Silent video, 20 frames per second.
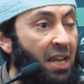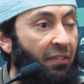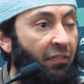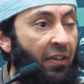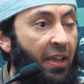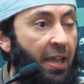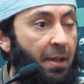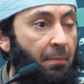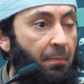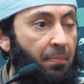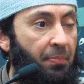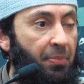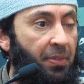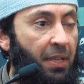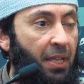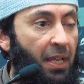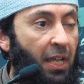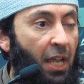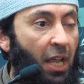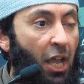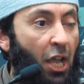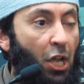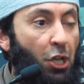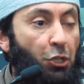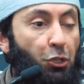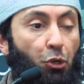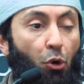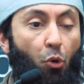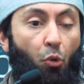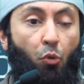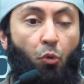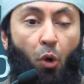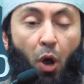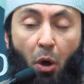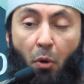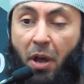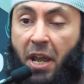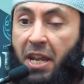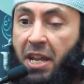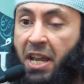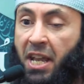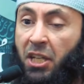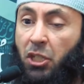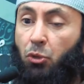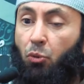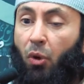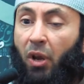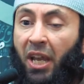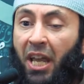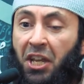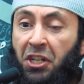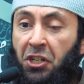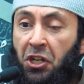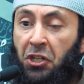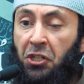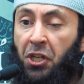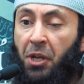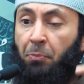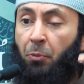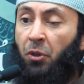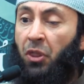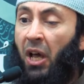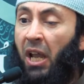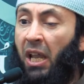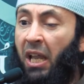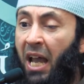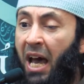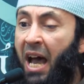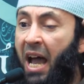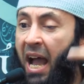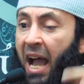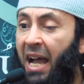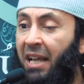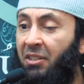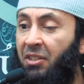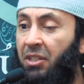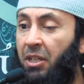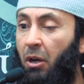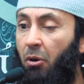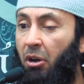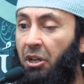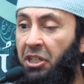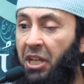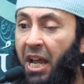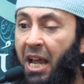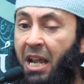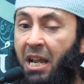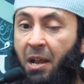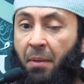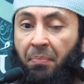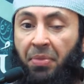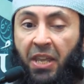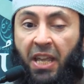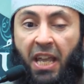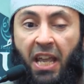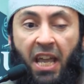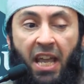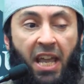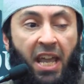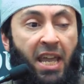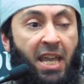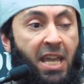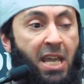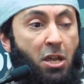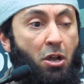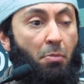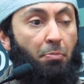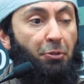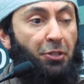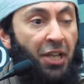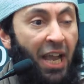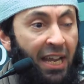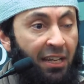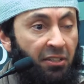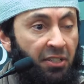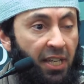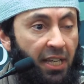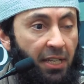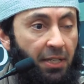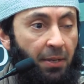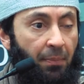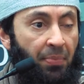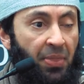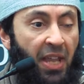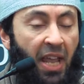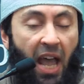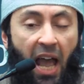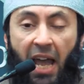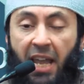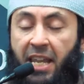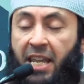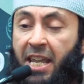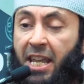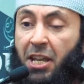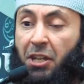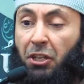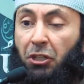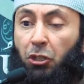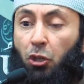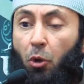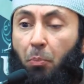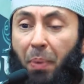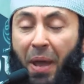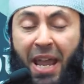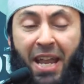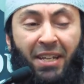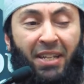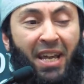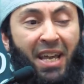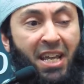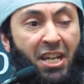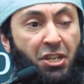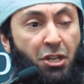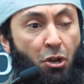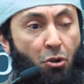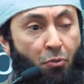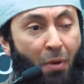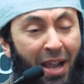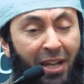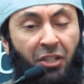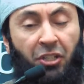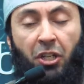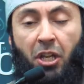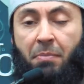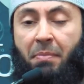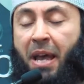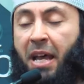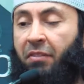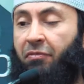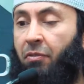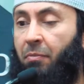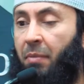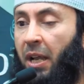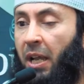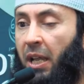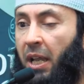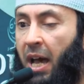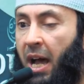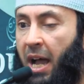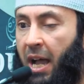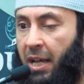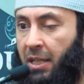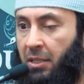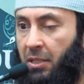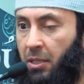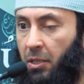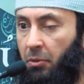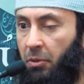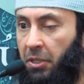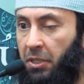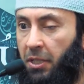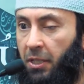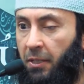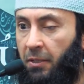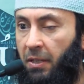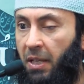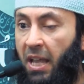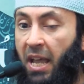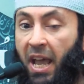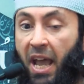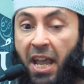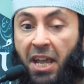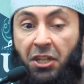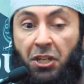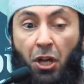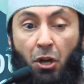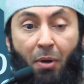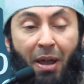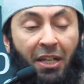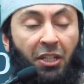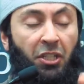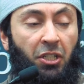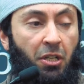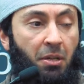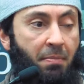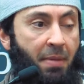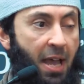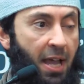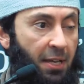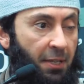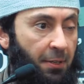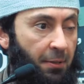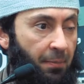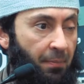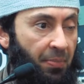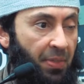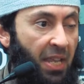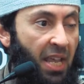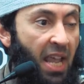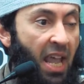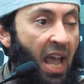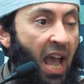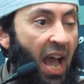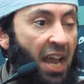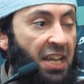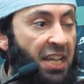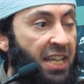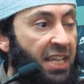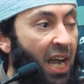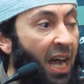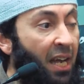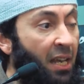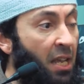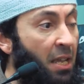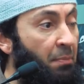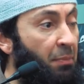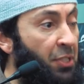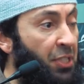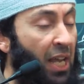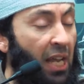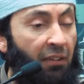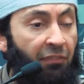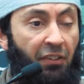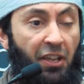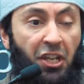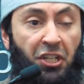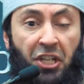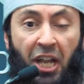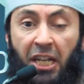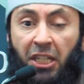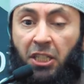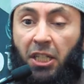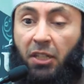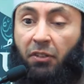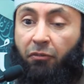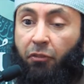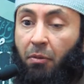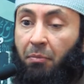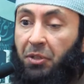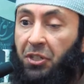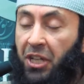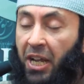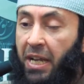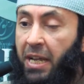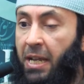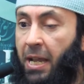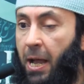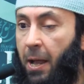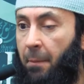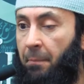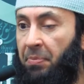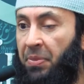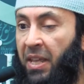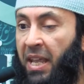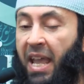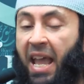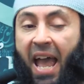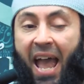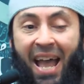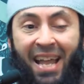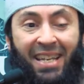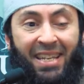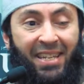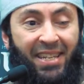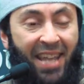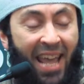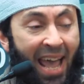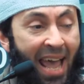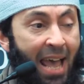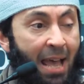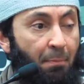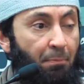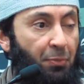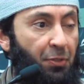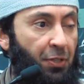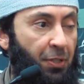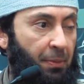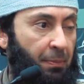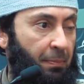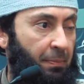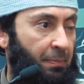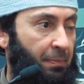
of him, to ruin his relationship with Allah Azza wa Jal, he objected and he disobeyed a direct command from Allah Azza wa Jal. A direct command. And he got himself ejected from Jannah and damned.